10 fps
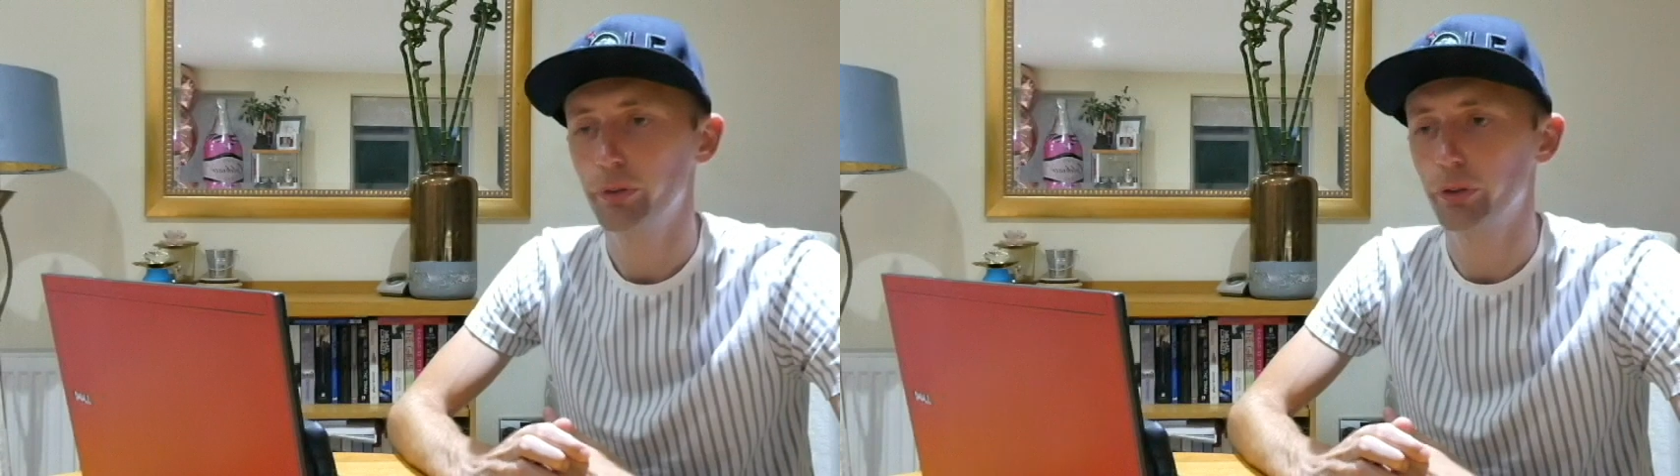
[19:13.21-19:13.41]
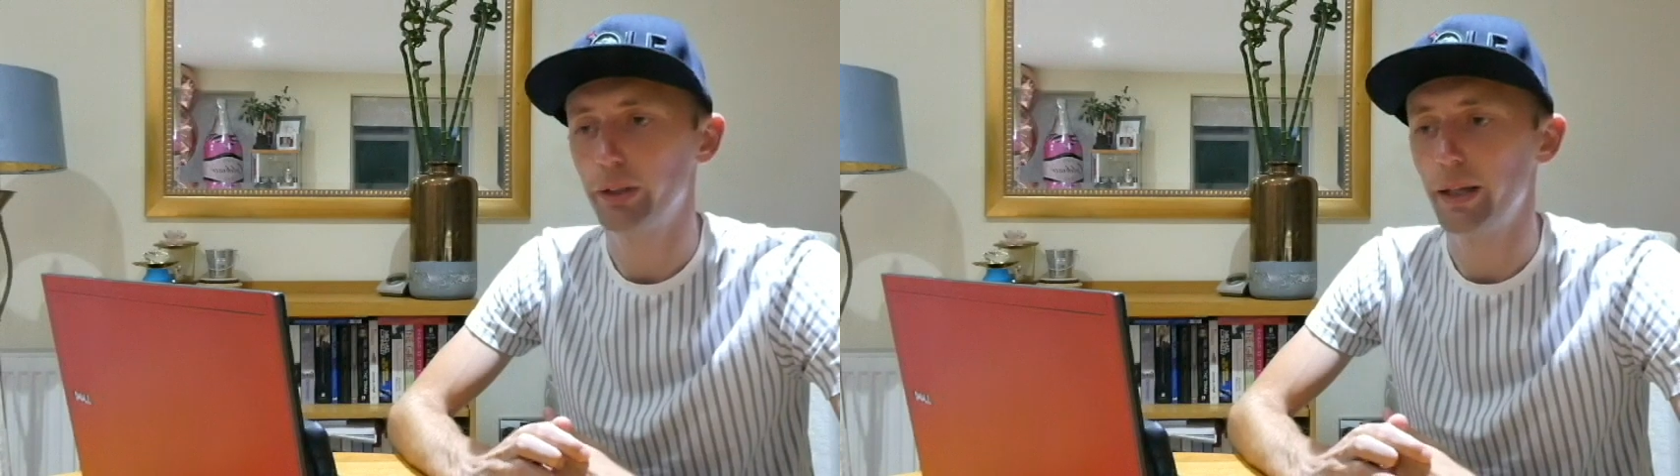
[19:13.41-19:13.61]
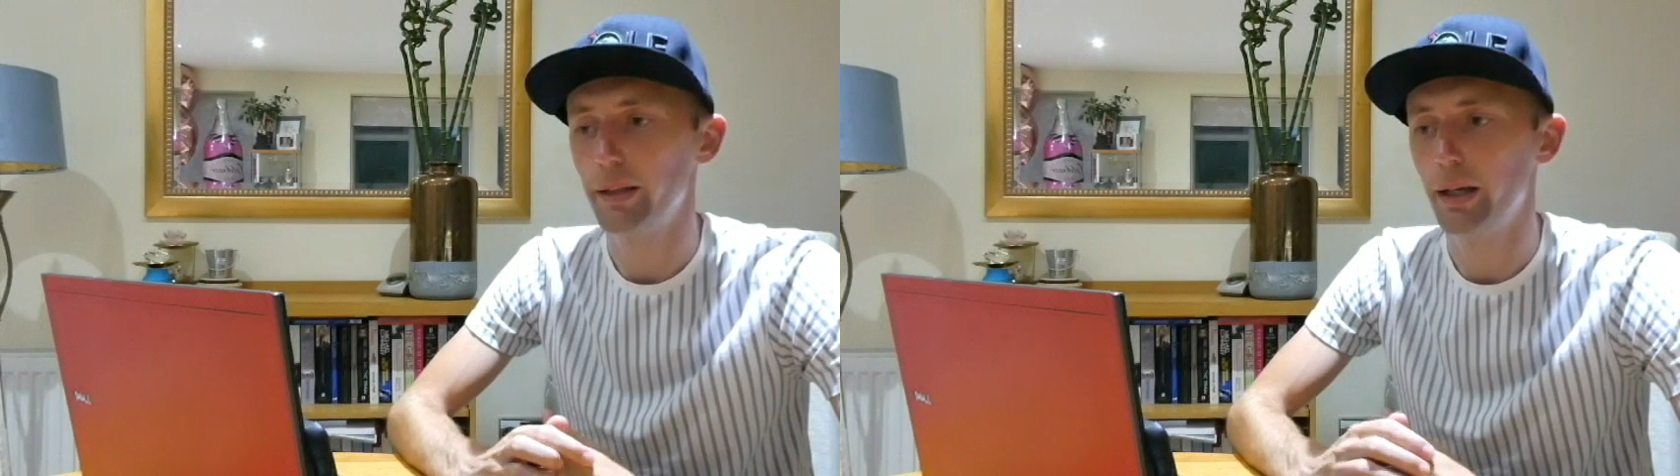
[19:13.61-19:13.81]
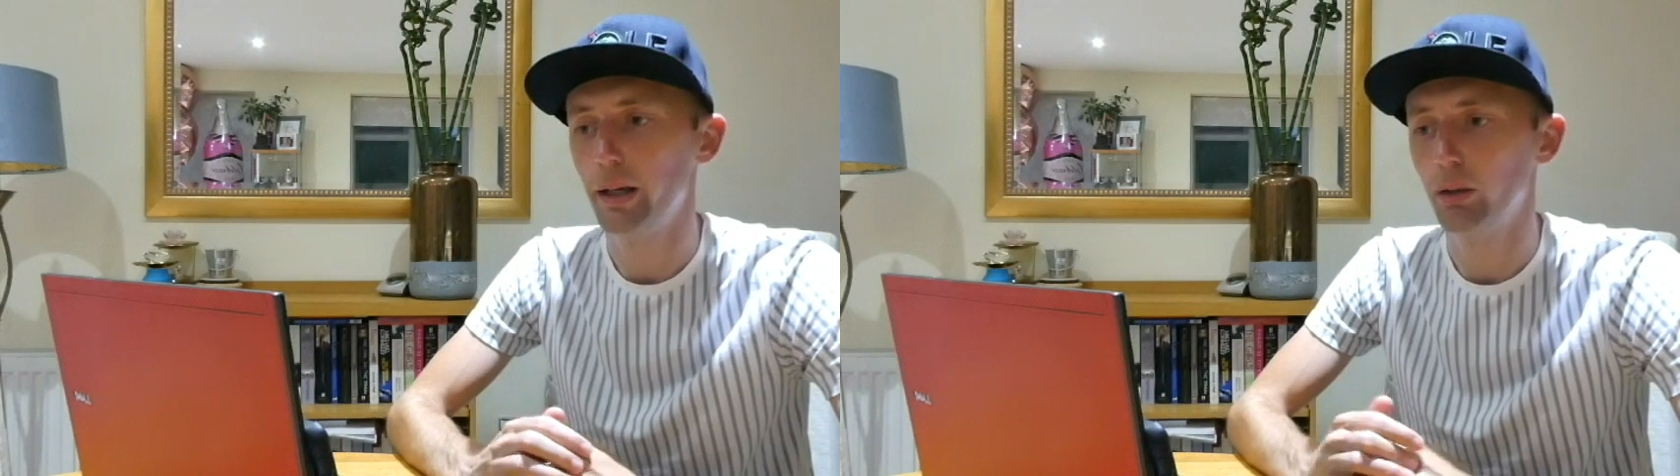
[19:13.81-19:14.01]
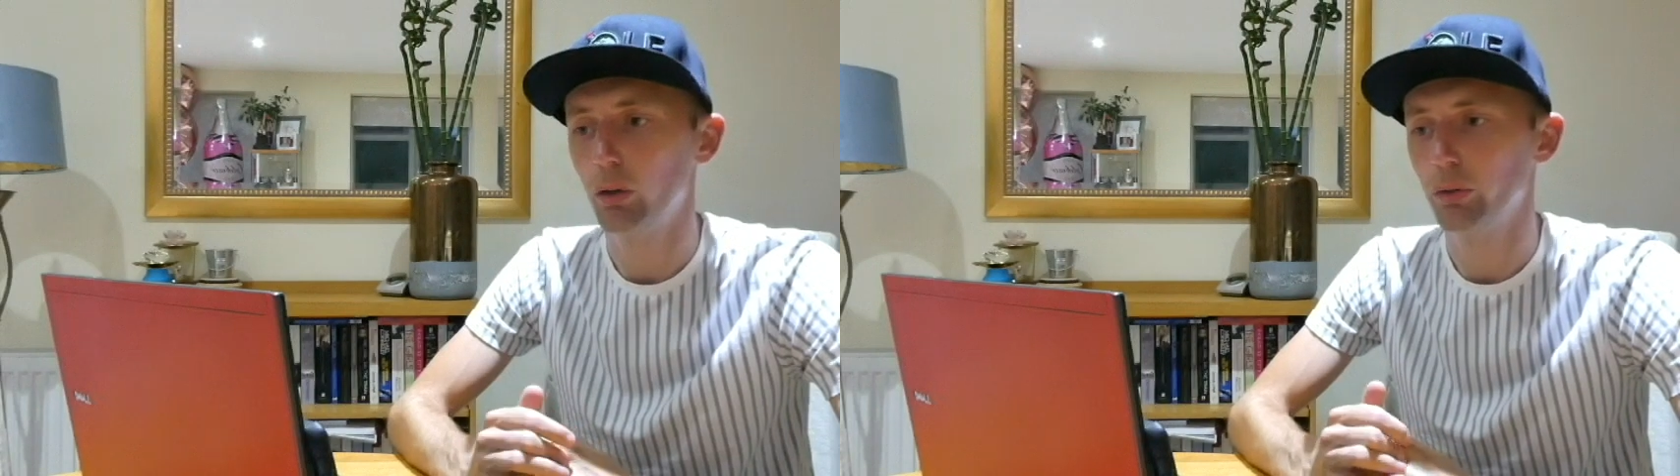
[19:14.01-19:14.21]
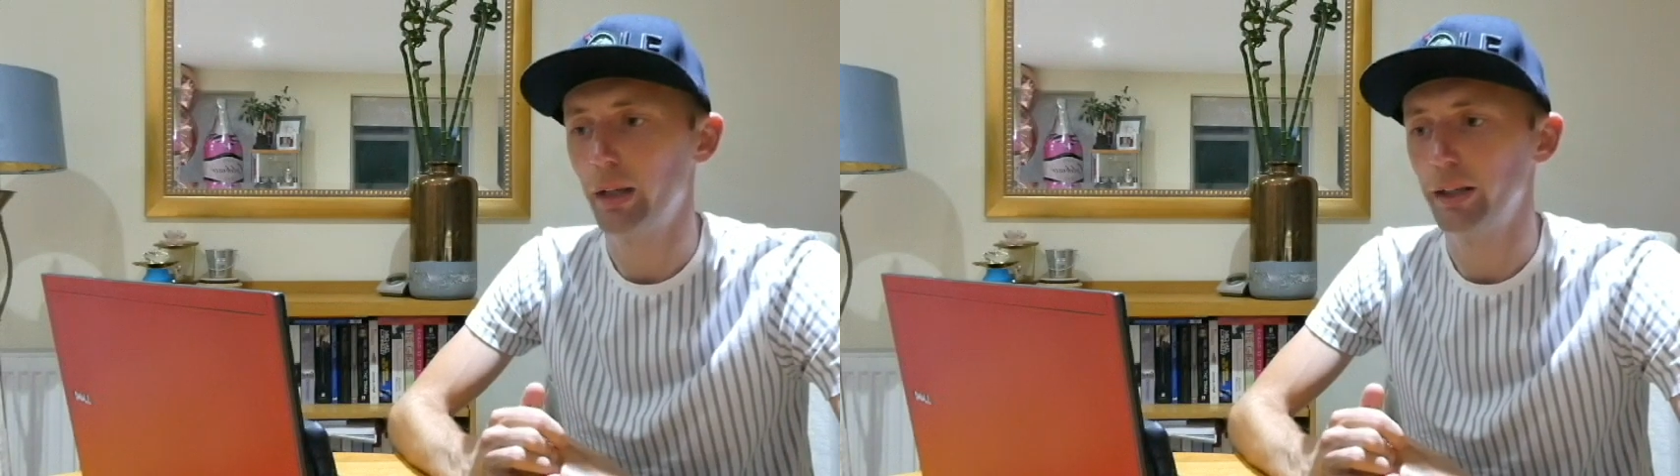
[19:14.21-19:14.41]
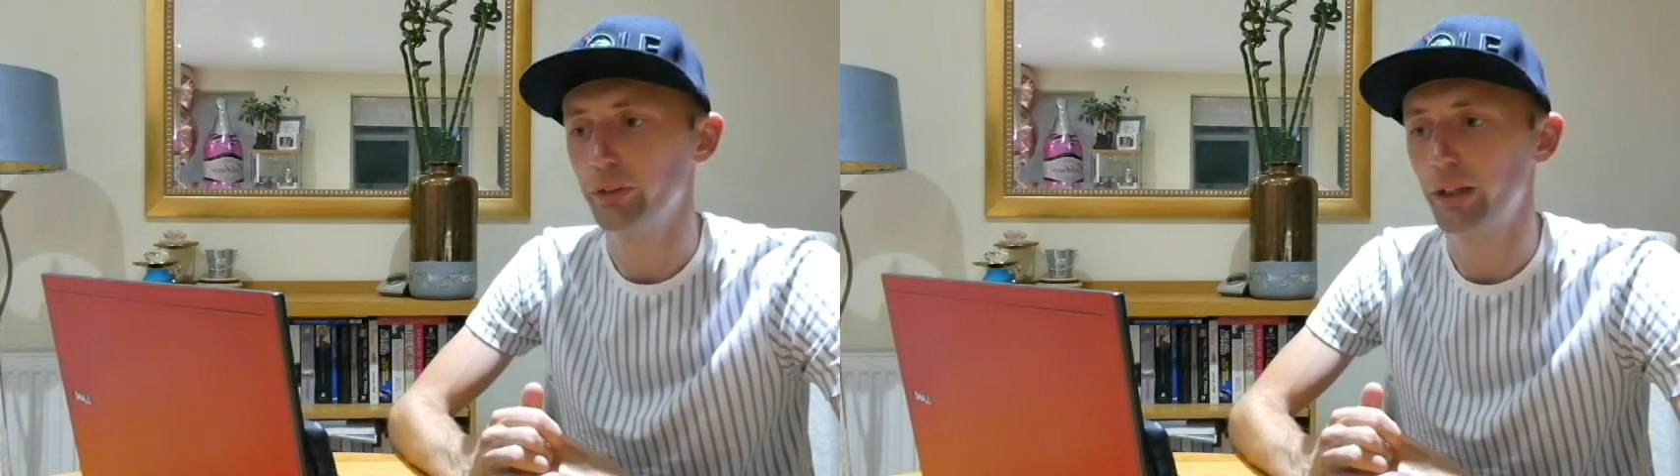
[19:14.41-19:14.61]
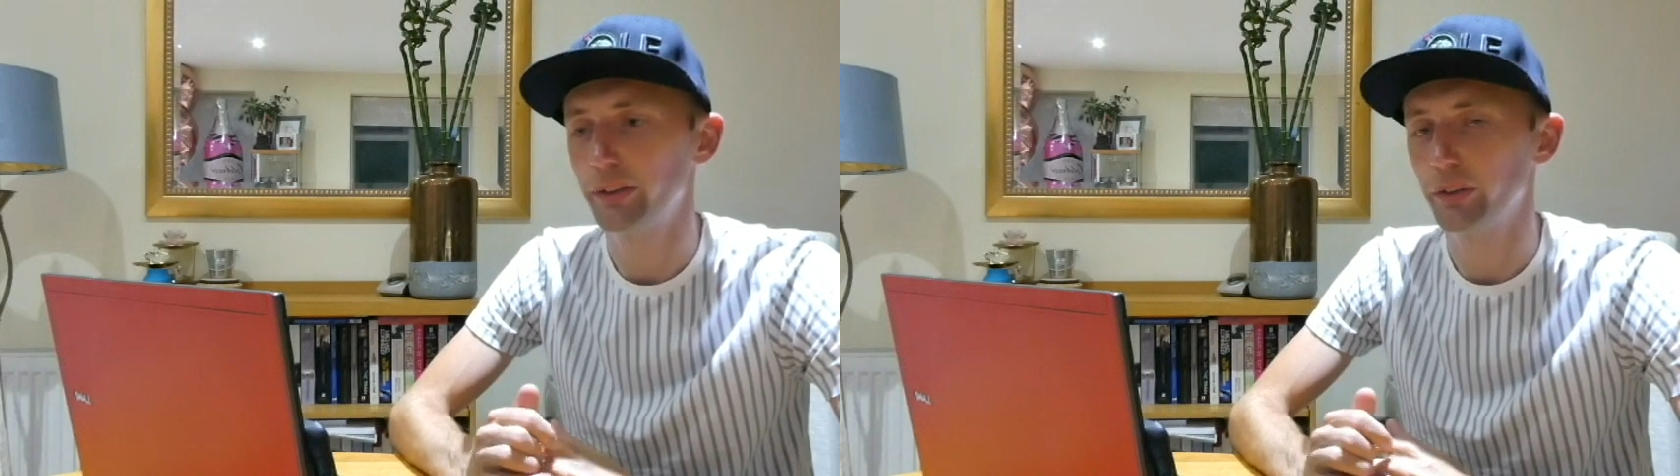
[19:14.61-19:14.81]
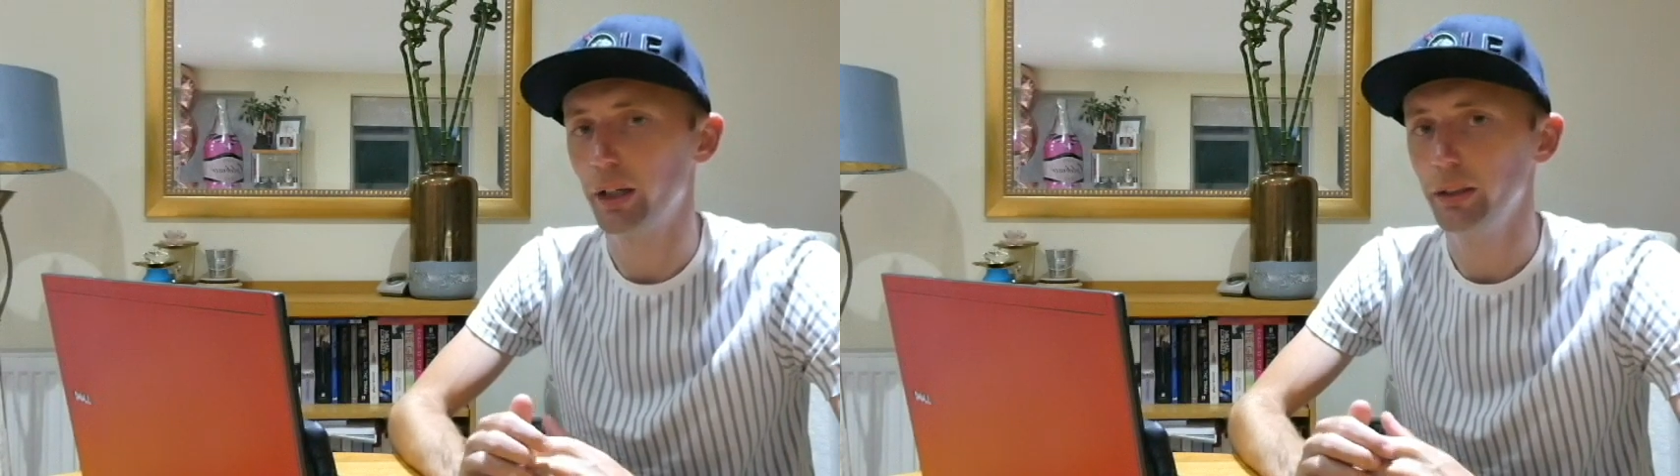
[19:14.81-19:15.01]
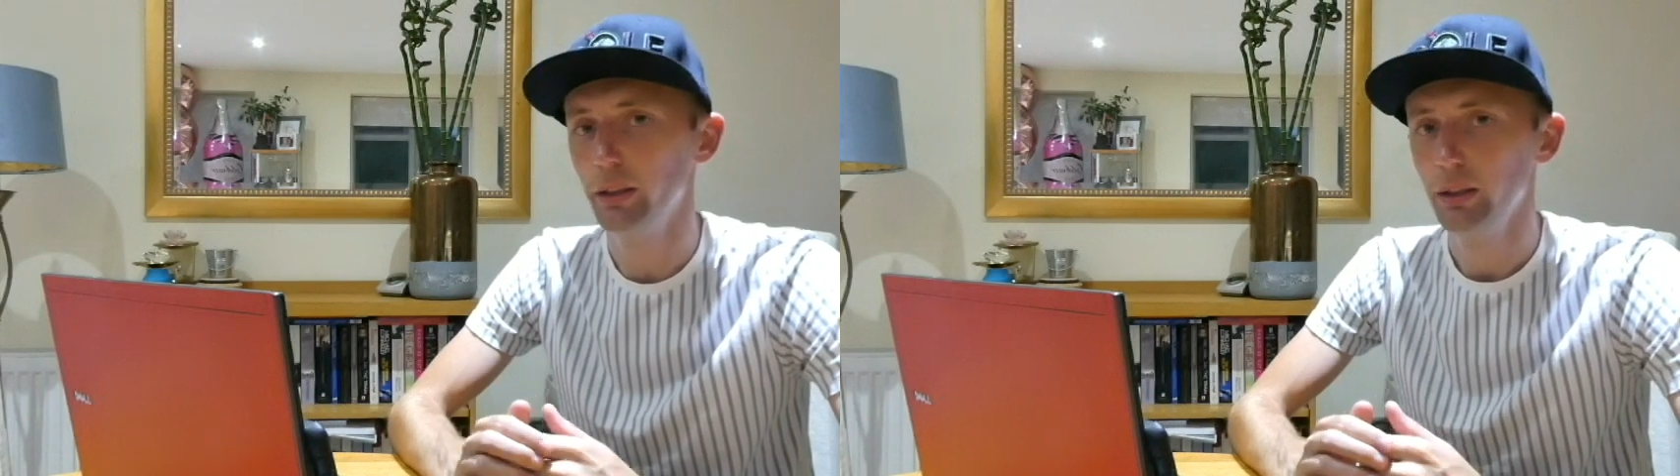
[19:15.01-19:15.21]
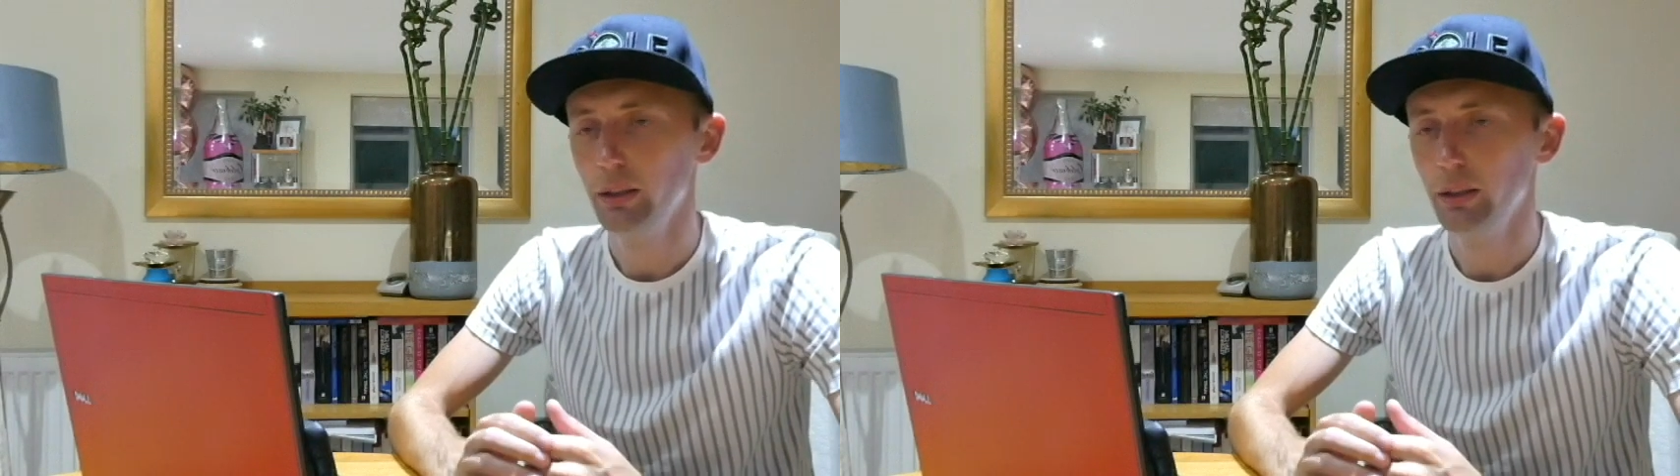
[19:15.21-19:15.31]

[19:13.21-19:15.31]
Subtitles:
to get there on that Saturday,